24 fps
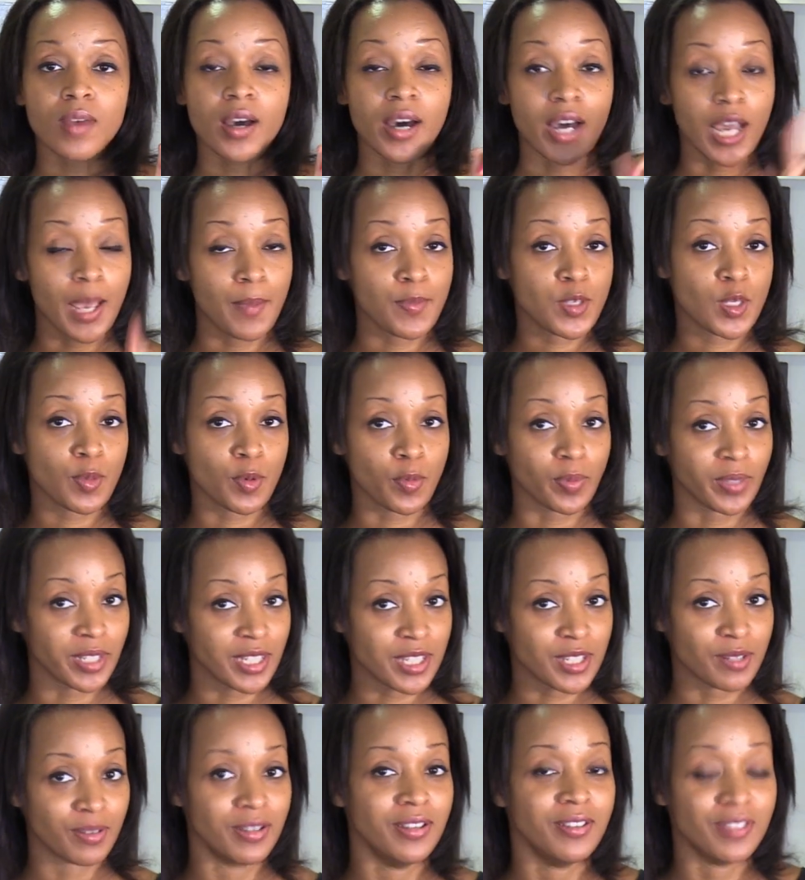I'm super
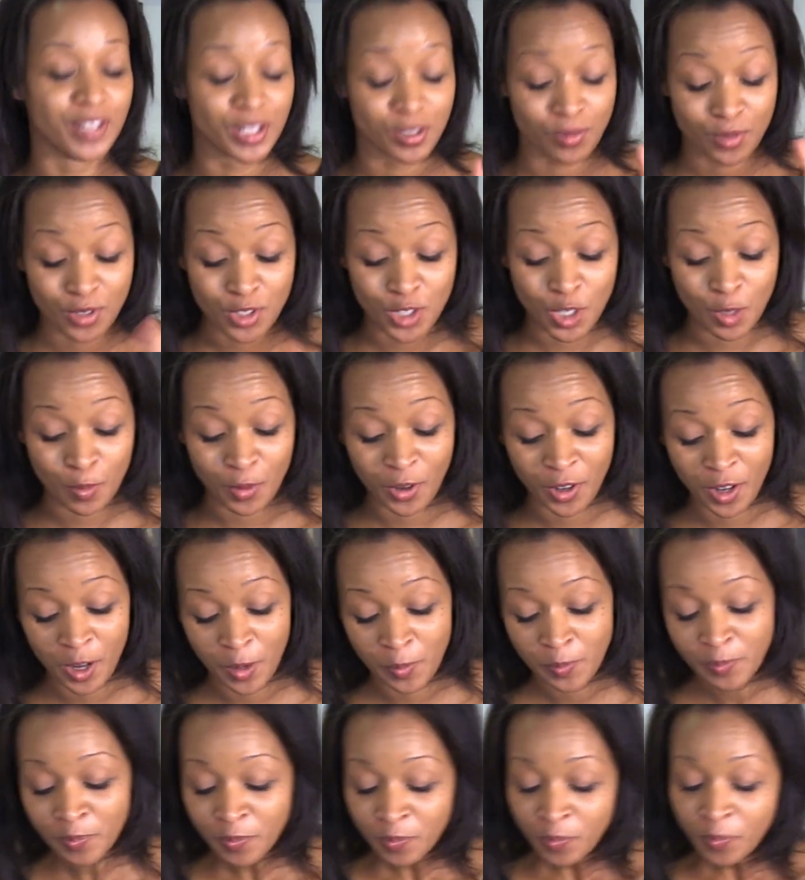pleased. This was super
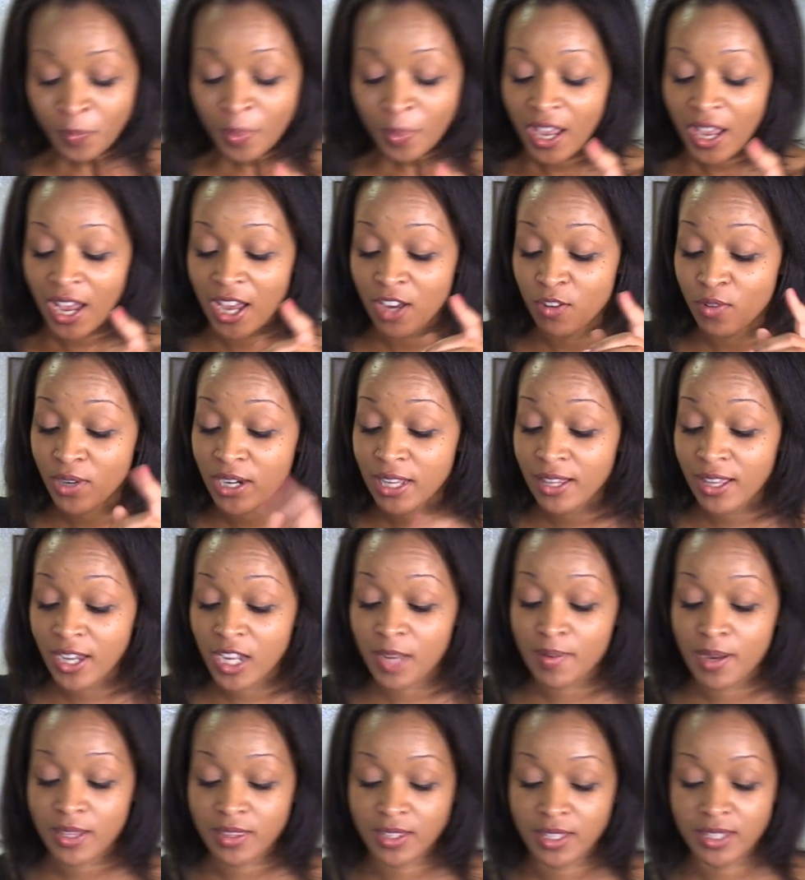good. And what I like
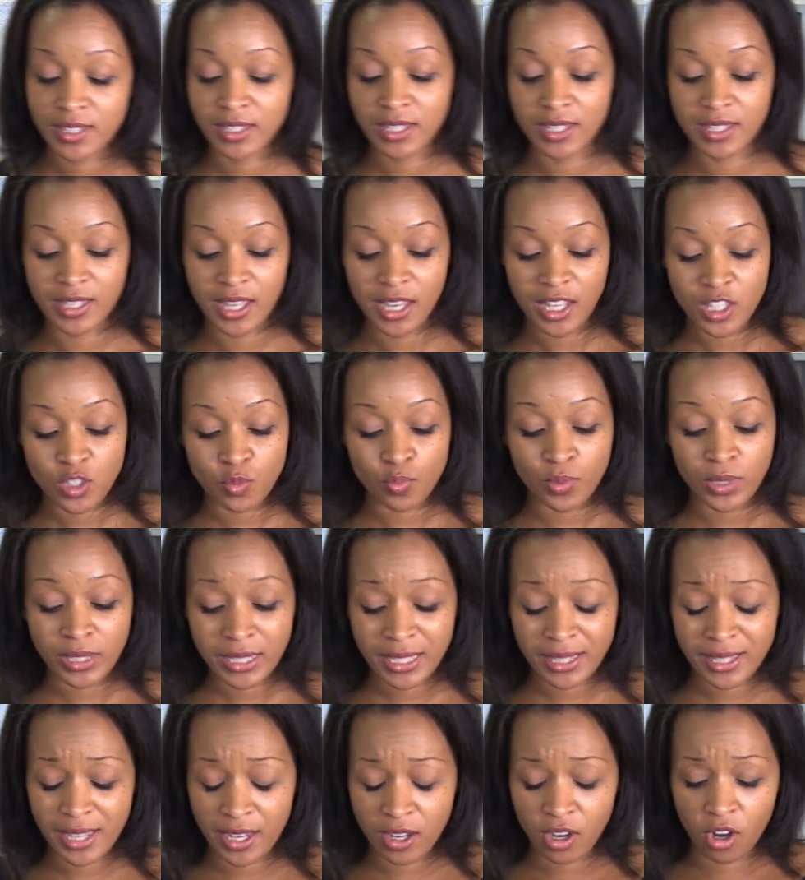about this is that it's
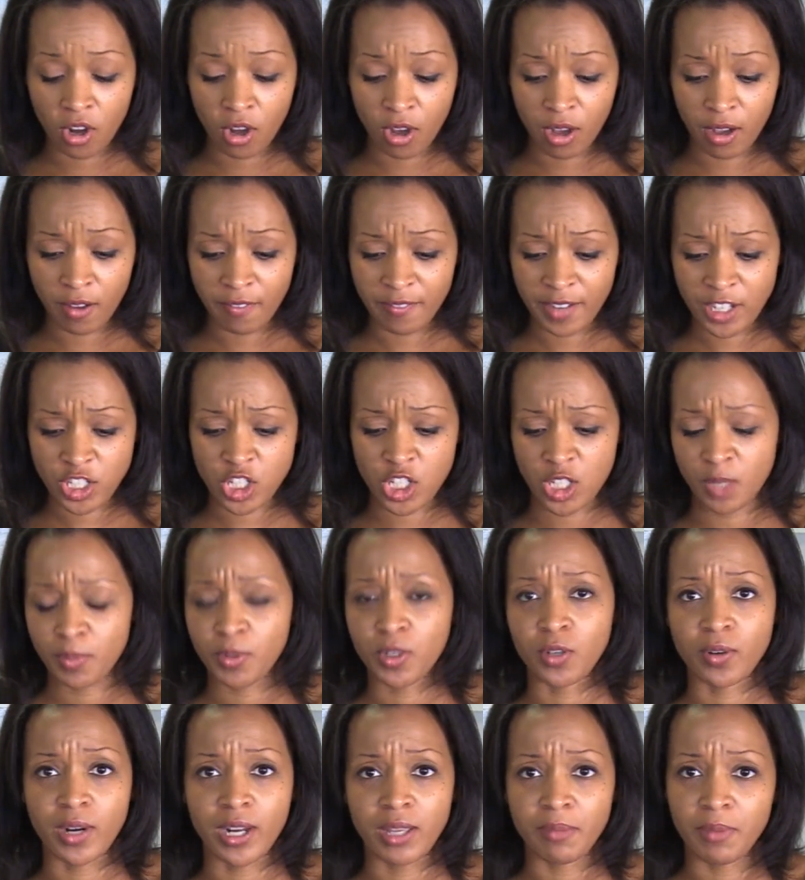really like all
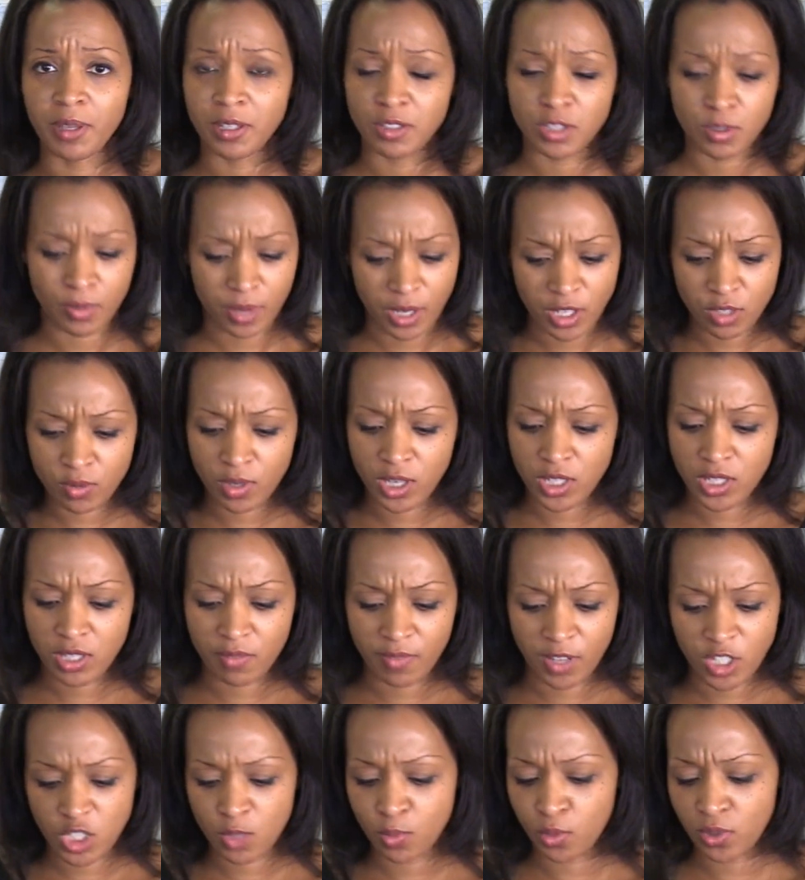vegetable, right? I mean, spaghetti squash is the
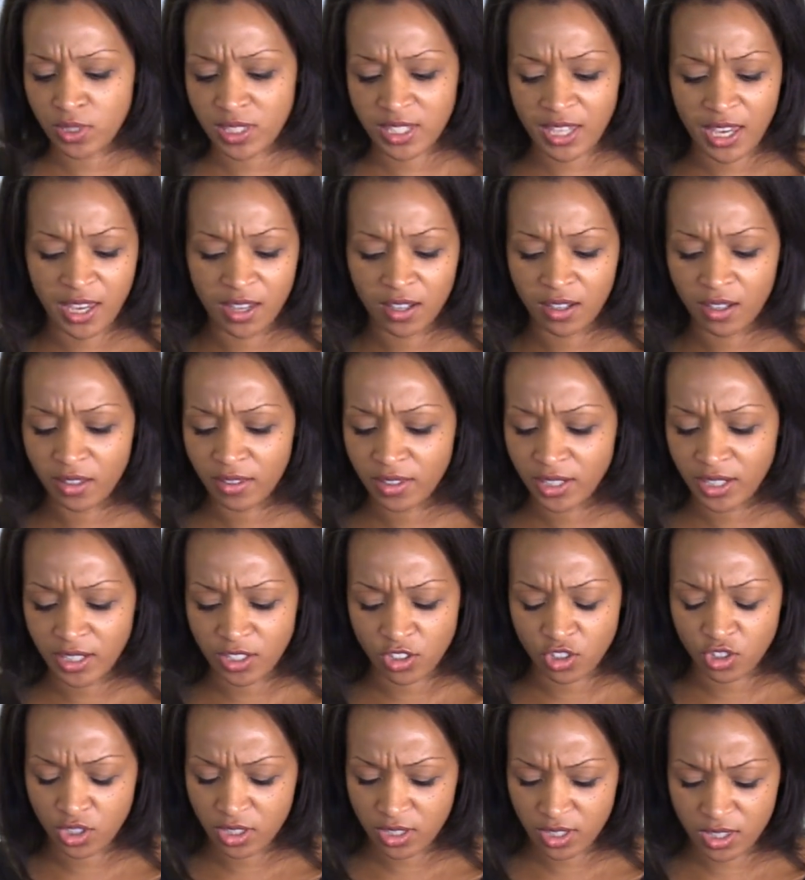vegetable, it's kale, then
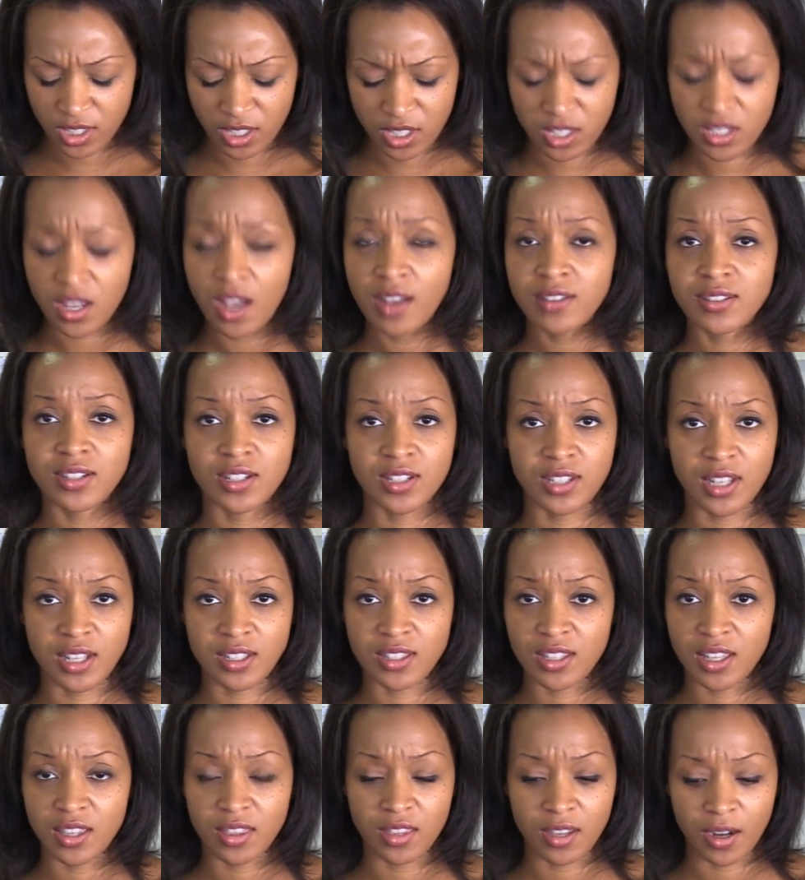it's just the sausage
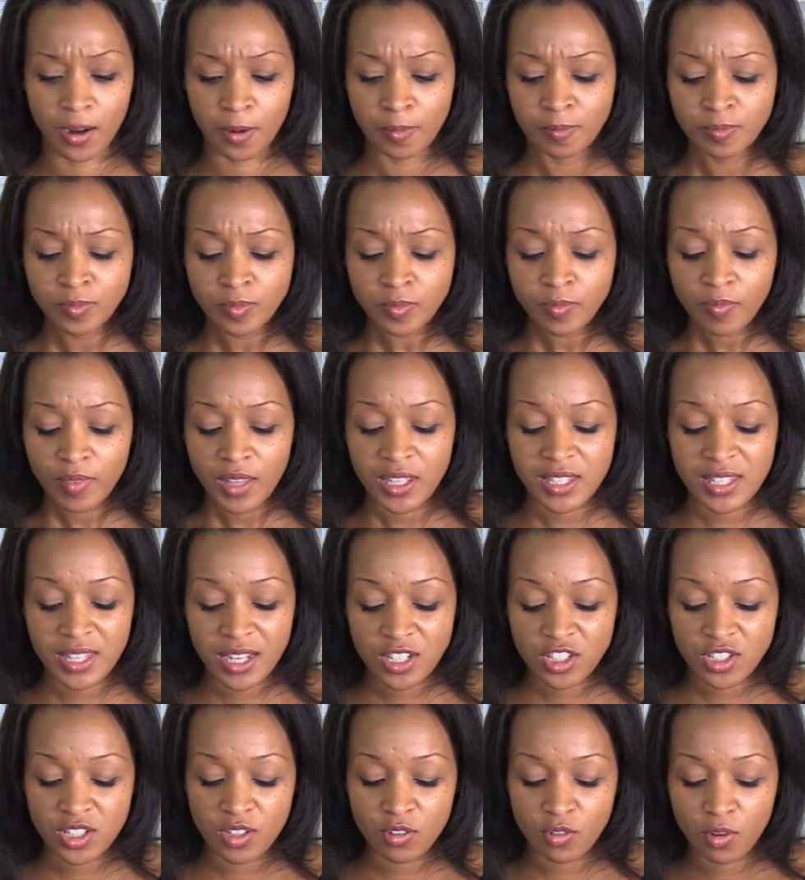that's in there. This
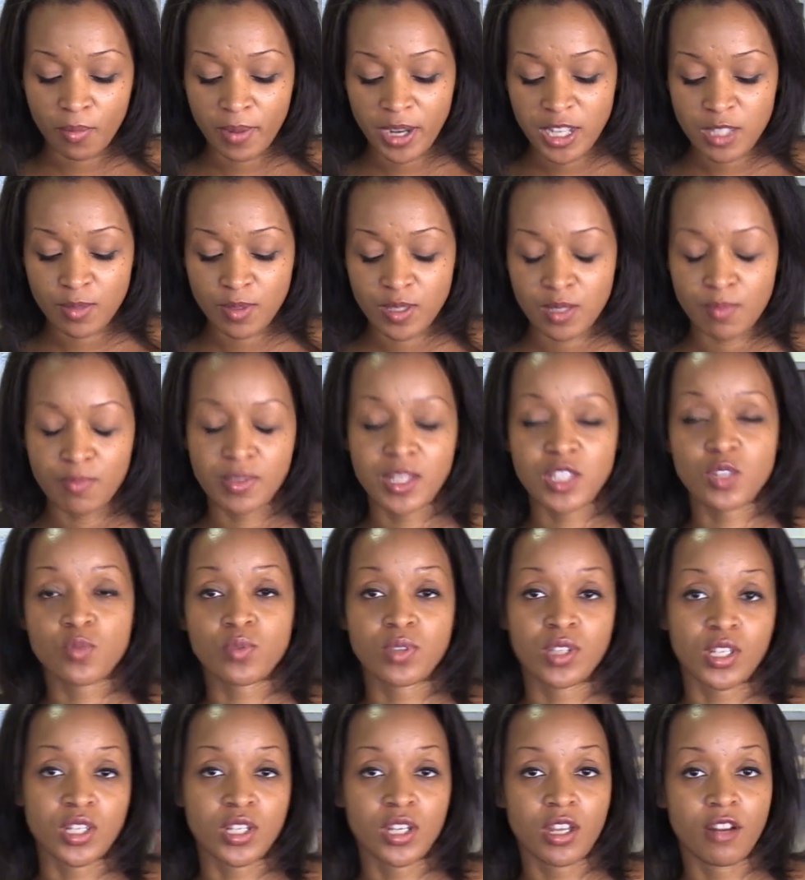actually reminds me of something that's
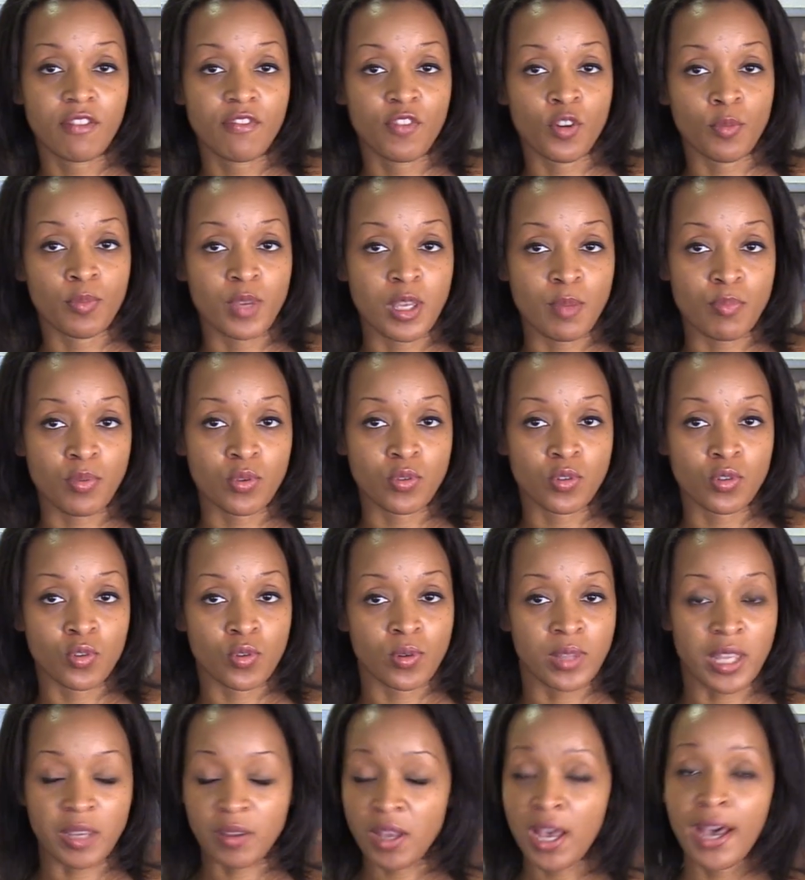really good for people
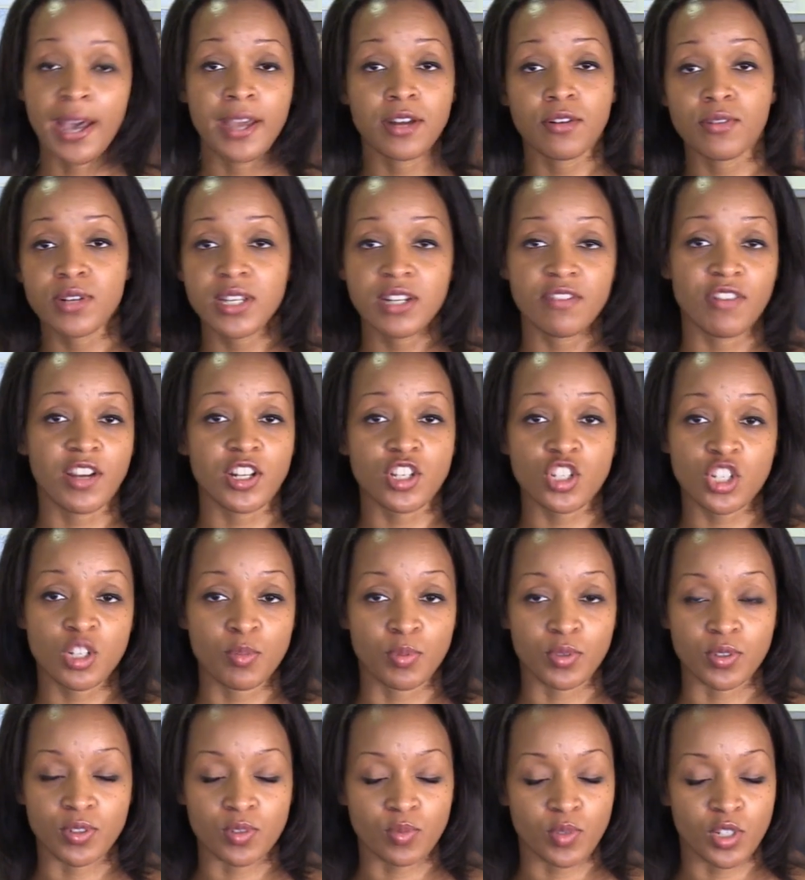who are like, I don't eat
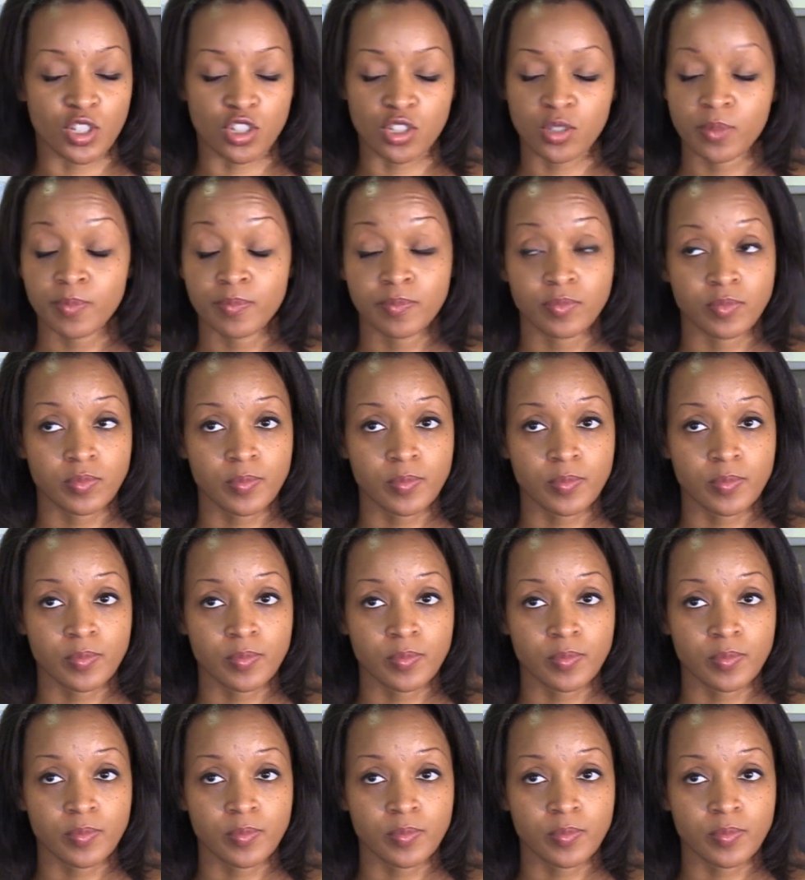vegetables, which